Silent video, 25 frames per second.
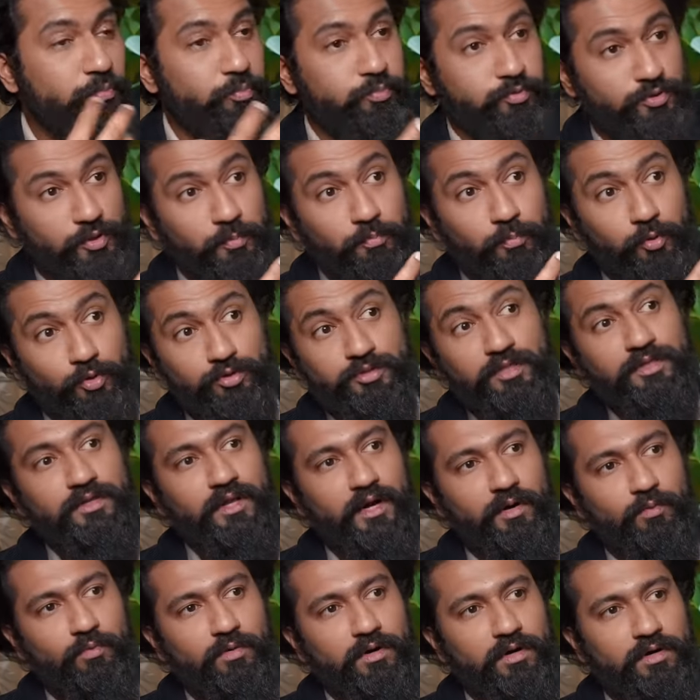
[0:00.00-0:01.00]
she puts
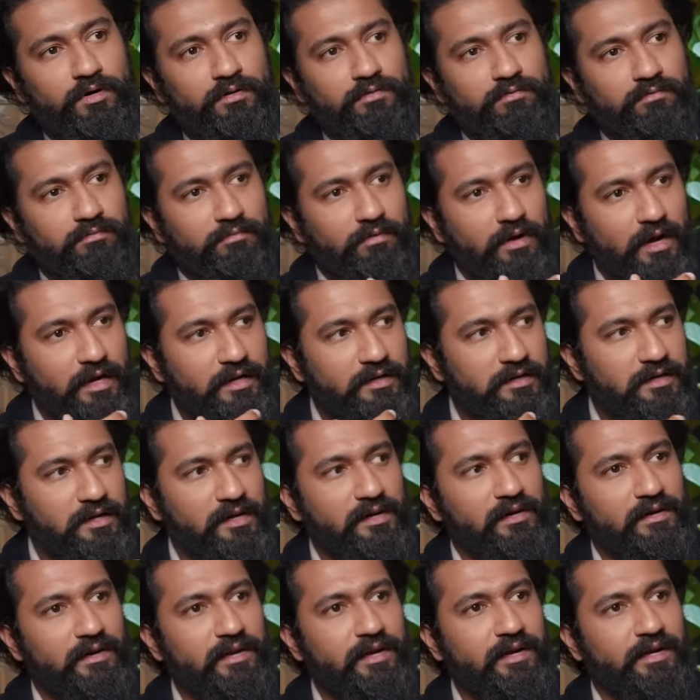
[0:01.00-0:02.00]
in that work
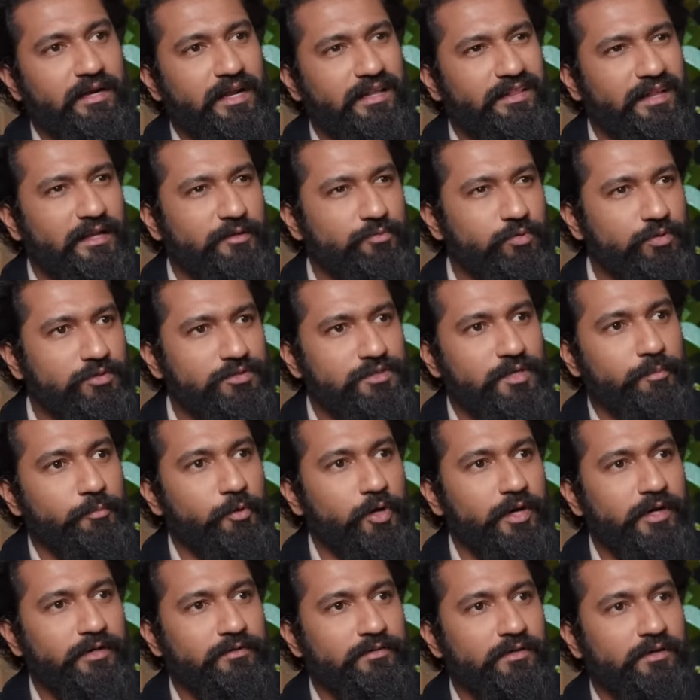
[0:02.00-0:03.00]
until date, and that's what
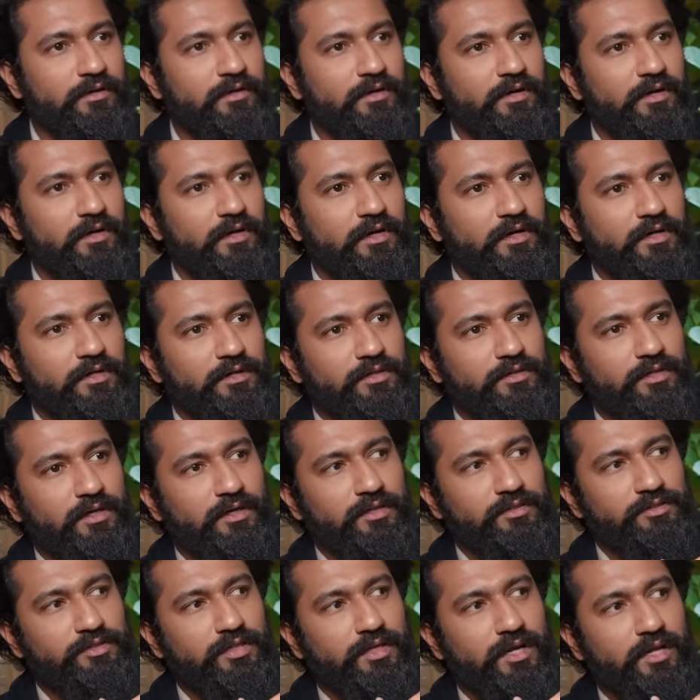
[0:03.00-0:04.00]
stimulates her.
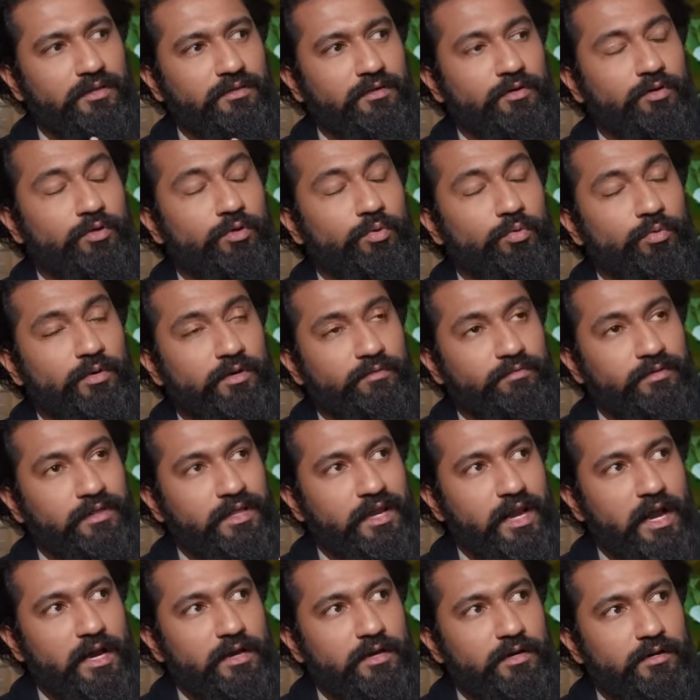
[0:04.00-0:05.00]
She doesn't do it
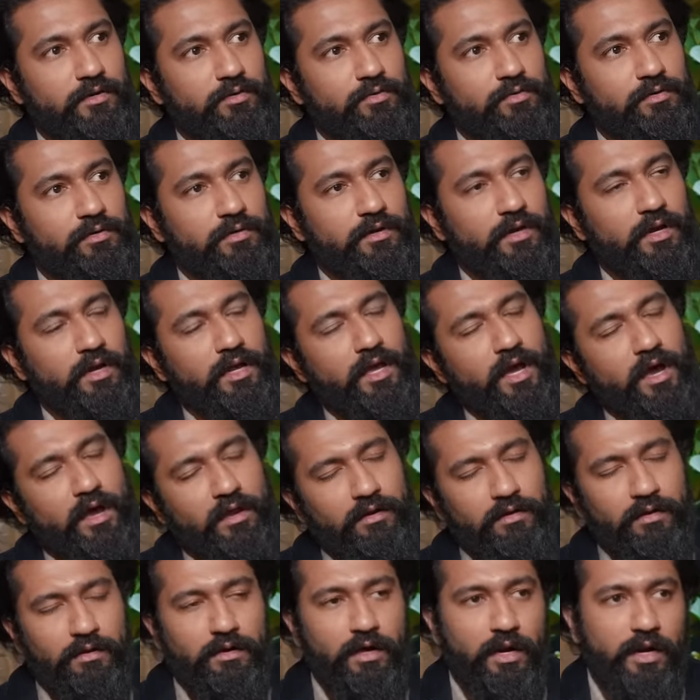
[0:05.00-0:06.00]
with an attitude ki are
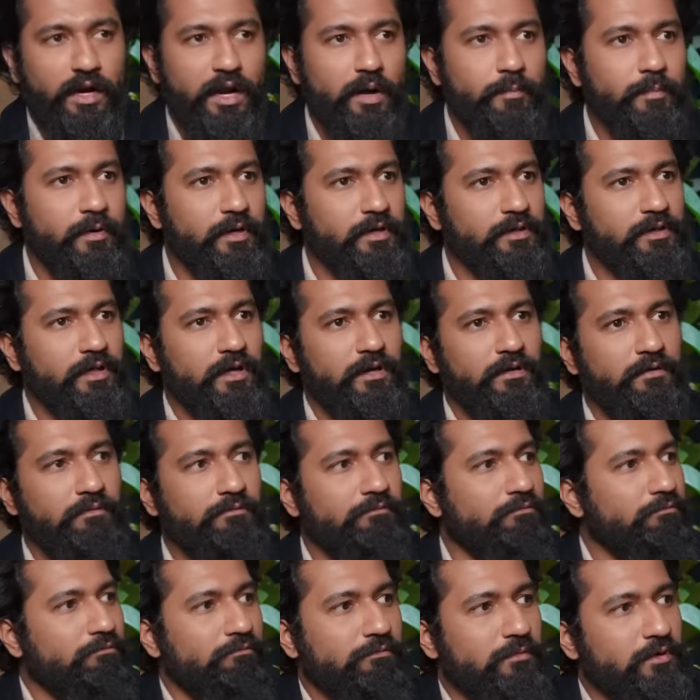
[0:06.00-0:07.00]
yaar ye karna padta hai,
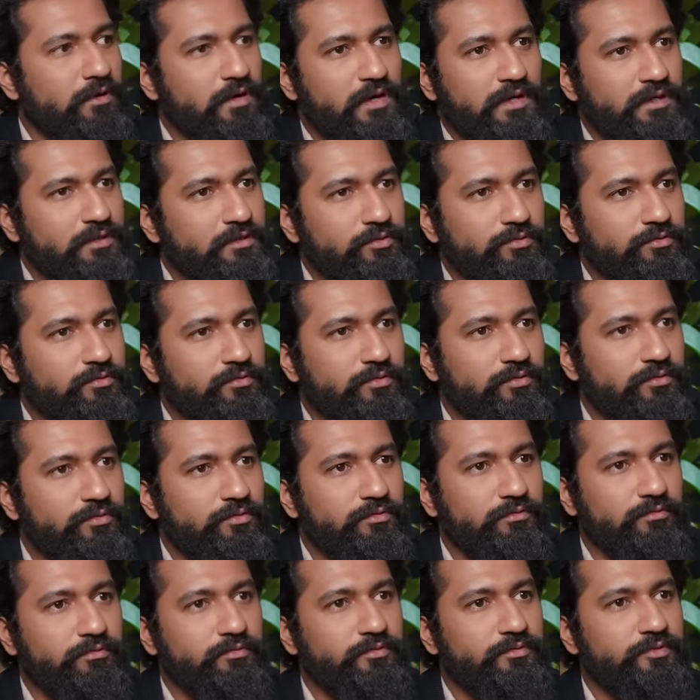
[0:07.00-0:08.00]

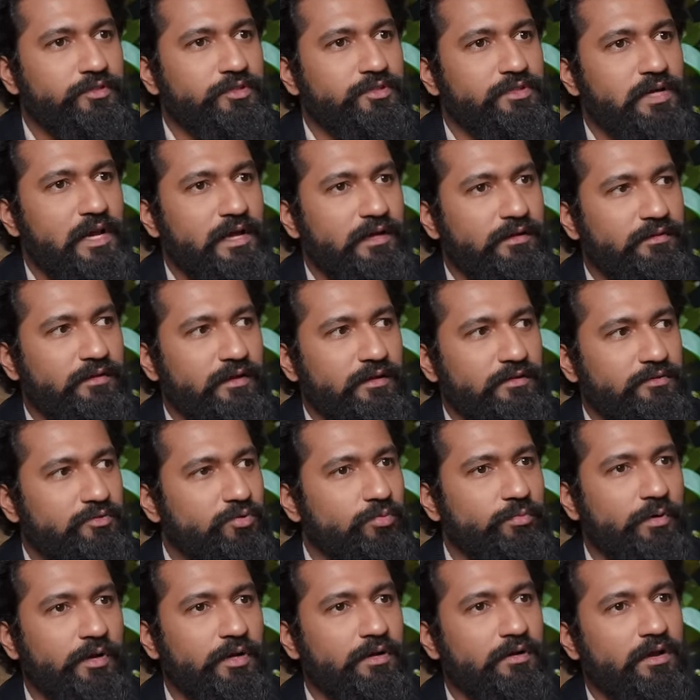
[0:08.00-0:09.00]
because she's like then
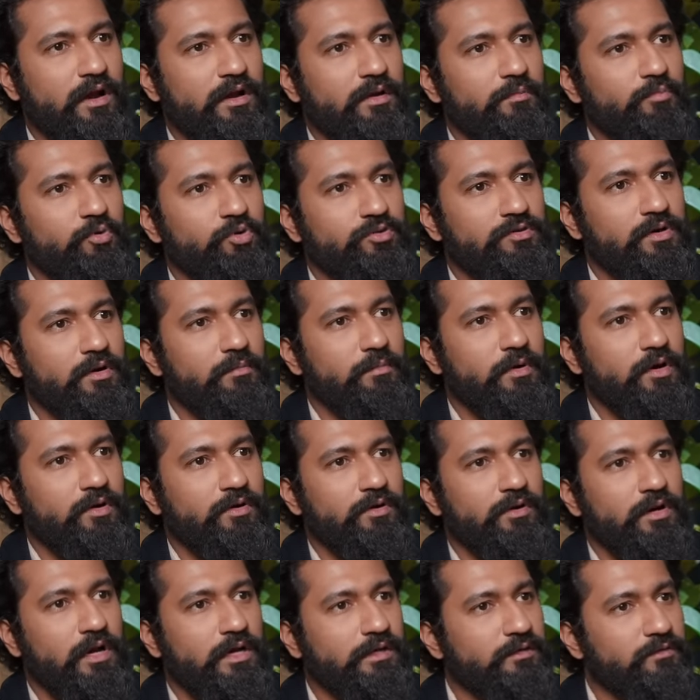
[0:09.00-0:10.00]
super unemotional
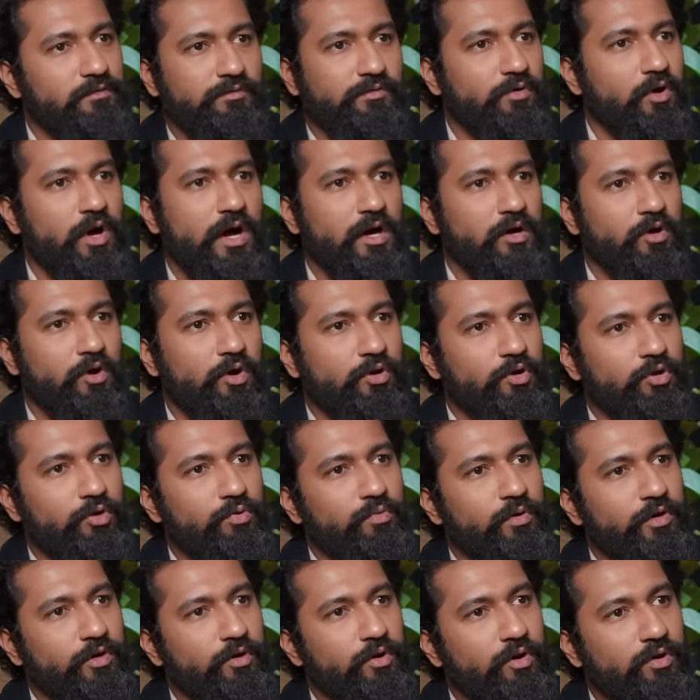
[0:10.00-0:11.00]
about it, like you got to
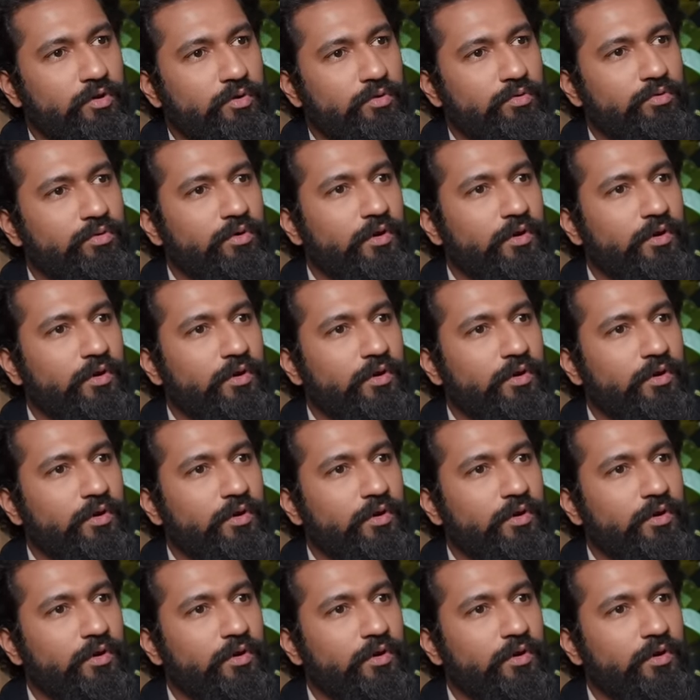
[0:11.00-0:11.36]
do what you got to do.